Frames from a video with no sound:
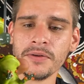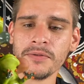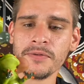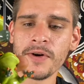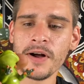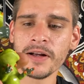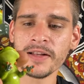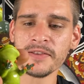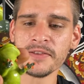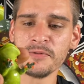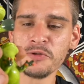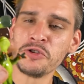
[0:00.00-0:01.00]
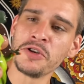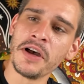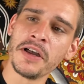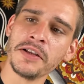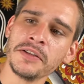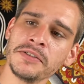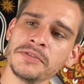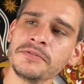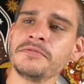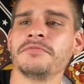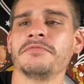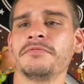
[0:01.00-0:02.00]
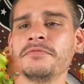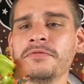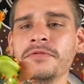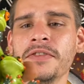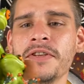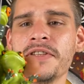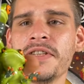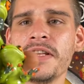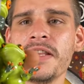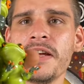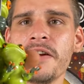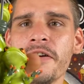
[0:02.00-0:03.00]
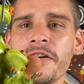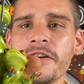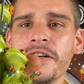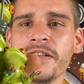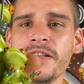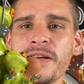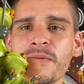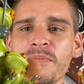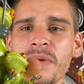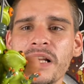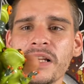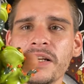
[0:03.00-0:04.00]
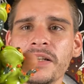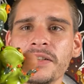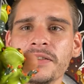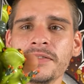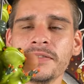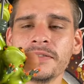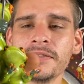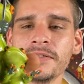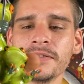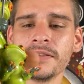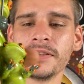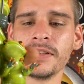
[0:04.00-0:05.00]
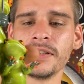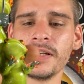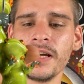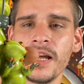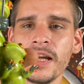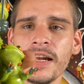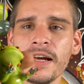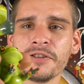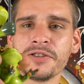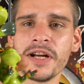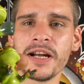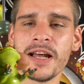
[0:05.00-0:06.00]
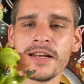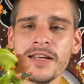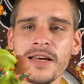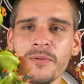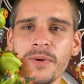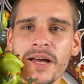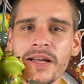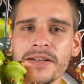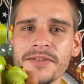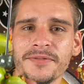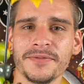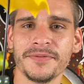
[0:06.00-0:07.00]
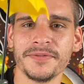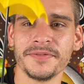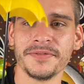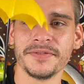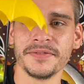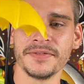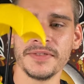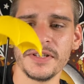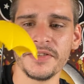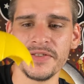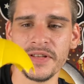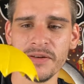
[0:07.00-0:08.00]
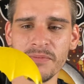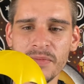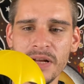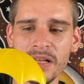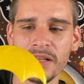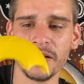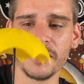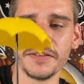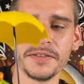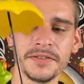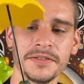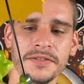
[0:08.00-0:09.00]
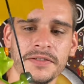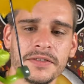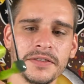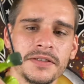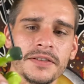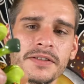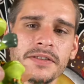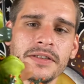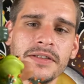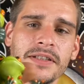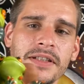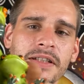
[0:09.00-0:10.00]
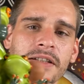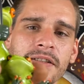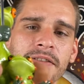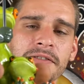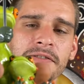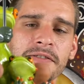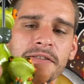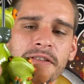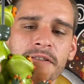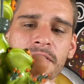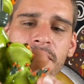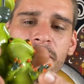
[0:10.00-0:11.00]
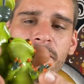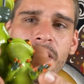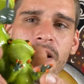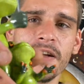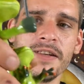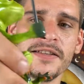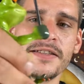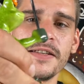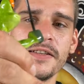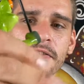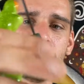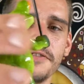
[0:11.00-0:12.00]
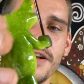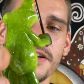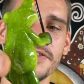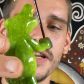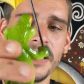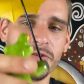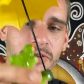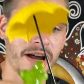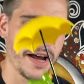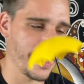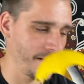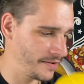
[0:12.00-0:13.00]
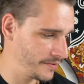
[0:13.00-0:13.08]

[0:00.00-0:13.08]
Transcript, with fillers: frog and son sitting there underneath the umbrella, hanging out, trying not to get wet. There's the umbrella. Said there are the froggies trying to stay dry.